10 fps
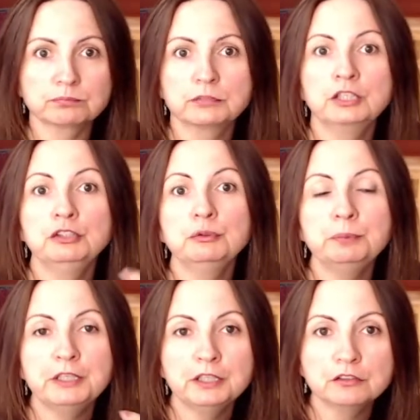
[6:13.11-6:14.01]
a
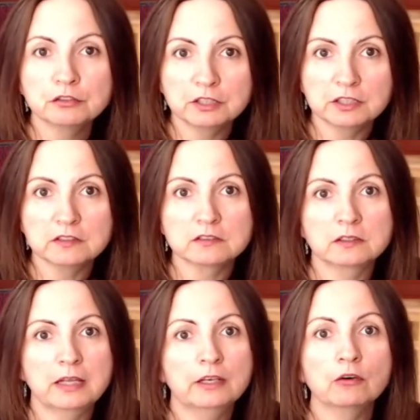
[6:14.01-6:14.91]
newbie to this,
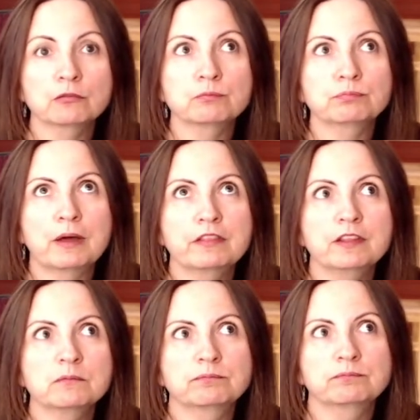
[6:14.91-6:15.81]
and I know, I
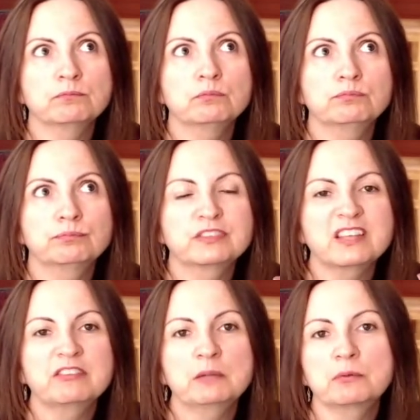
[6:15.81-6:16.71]
think
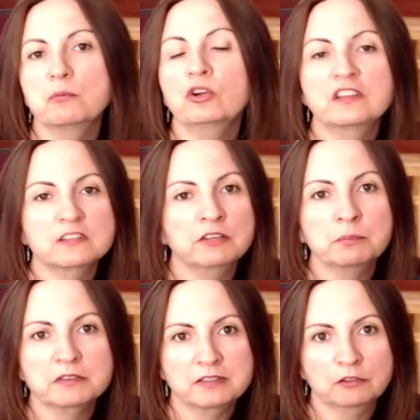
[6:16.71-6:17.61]
seventy, more than seventy
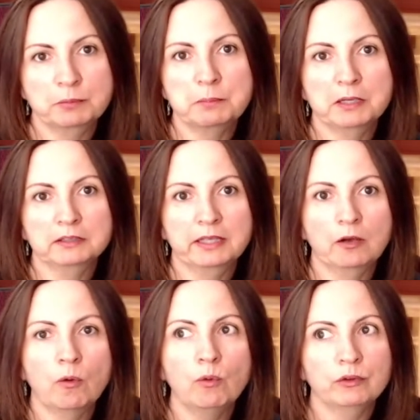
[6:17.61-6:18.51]
percent of people,
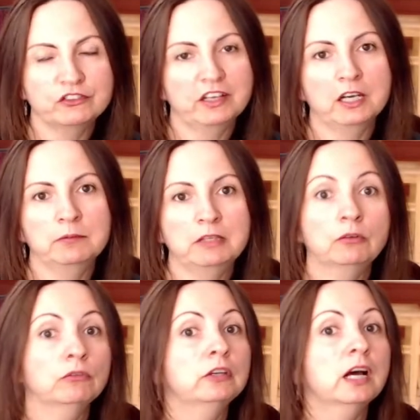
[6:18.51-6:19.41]
they always, they claim they
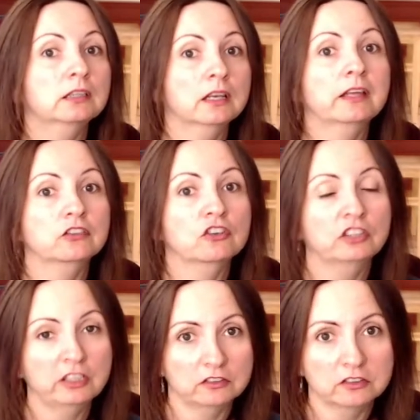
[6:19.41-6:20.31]
do not like
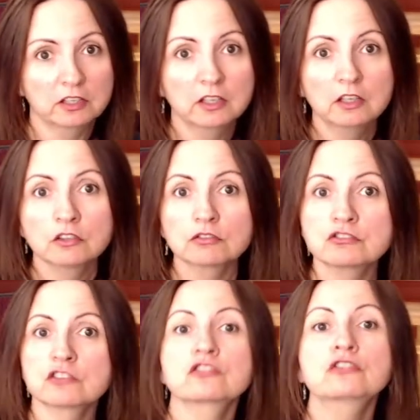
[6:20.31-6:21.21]
sardines. So
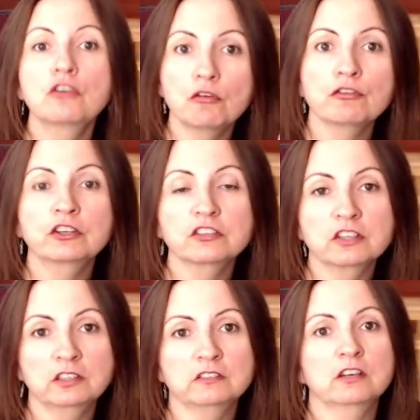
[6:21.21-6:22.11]
just go for the
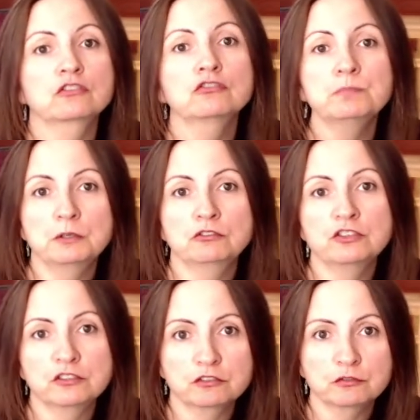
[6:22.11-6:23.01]
sardines. They are super
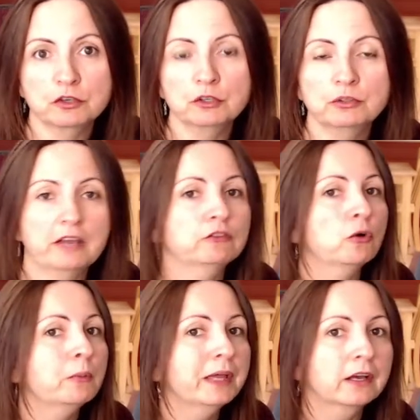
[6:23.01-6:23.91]
nutritious for you. They have the
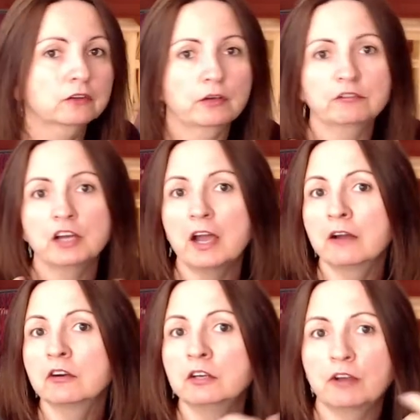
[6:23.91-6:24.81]
omegas, you have the
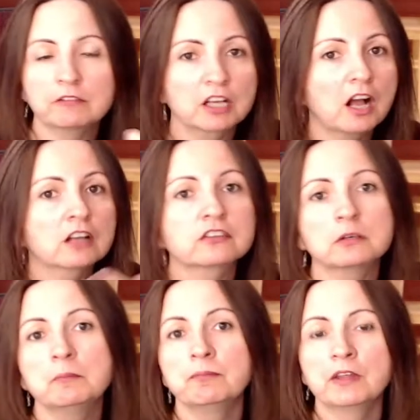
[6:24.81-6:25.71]
iron, you have the
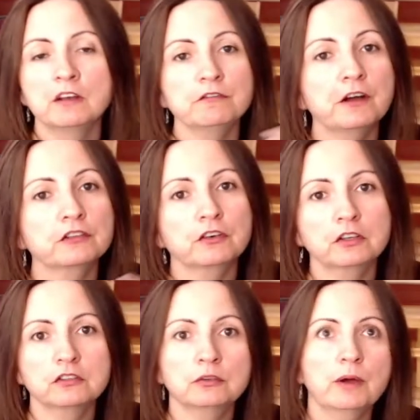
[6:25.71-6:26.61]
calcium,
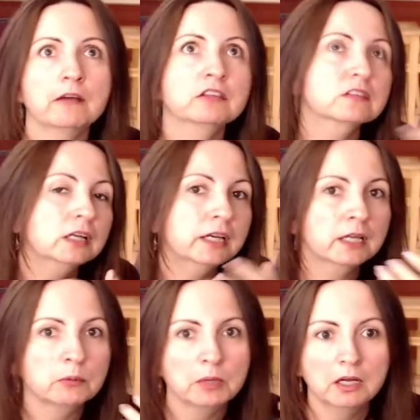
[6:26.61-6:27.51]
phosphorus, you have the selenium,